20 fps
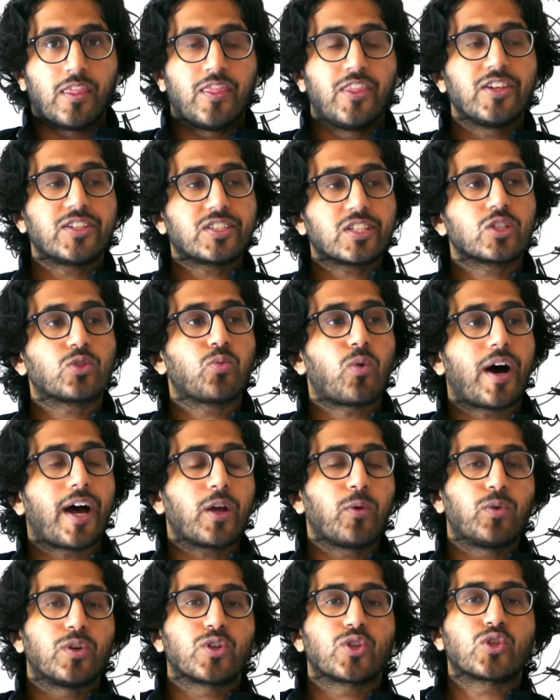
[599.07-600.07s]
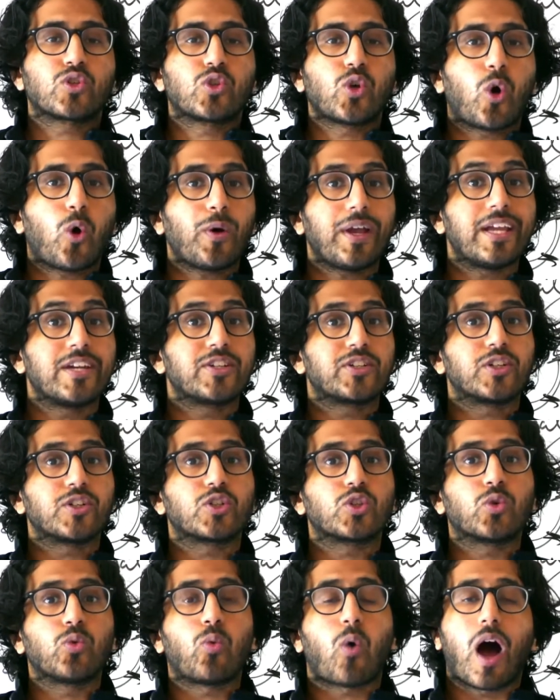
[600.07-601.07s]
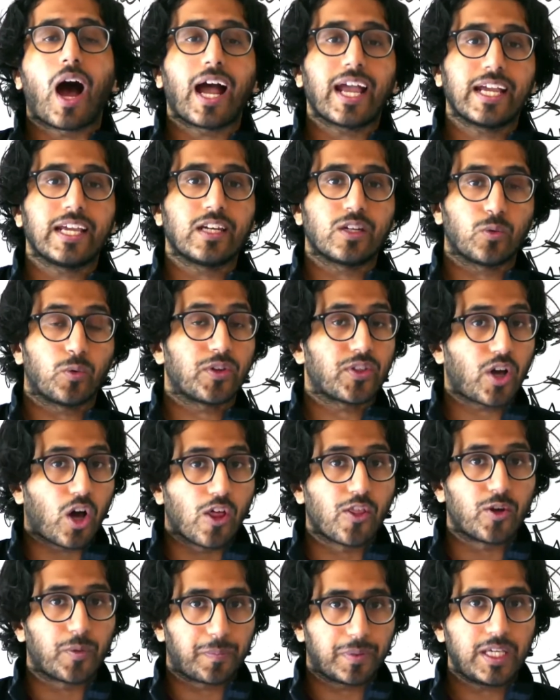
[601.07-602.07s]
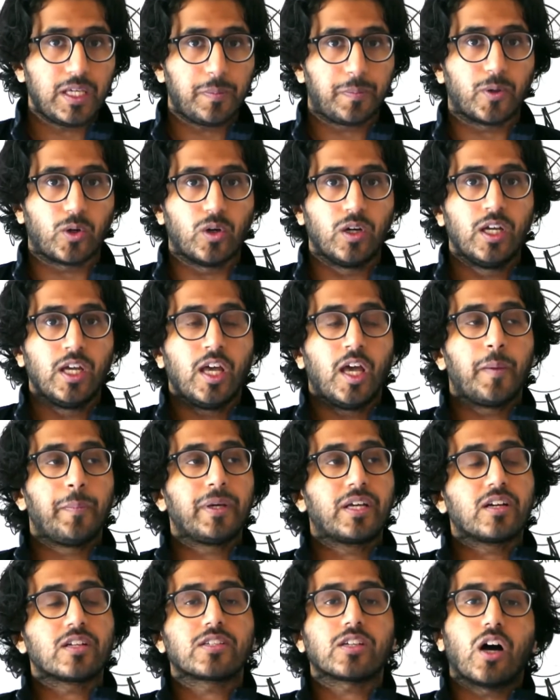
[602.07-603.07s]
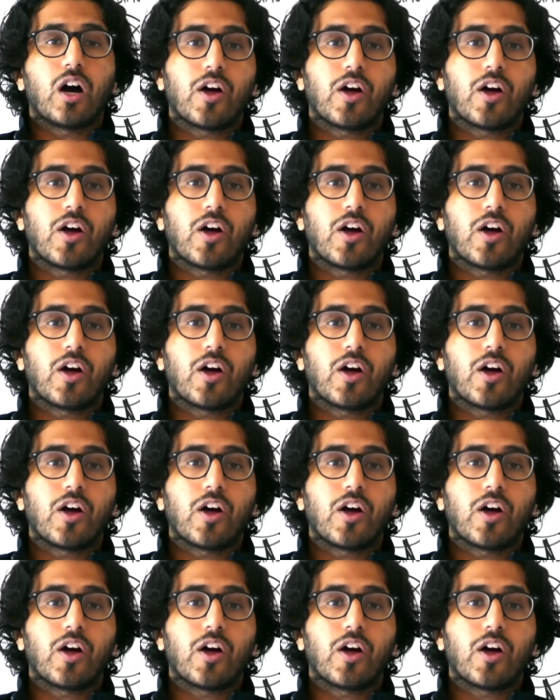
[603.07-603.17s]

This is why we're so intertwined with other people, because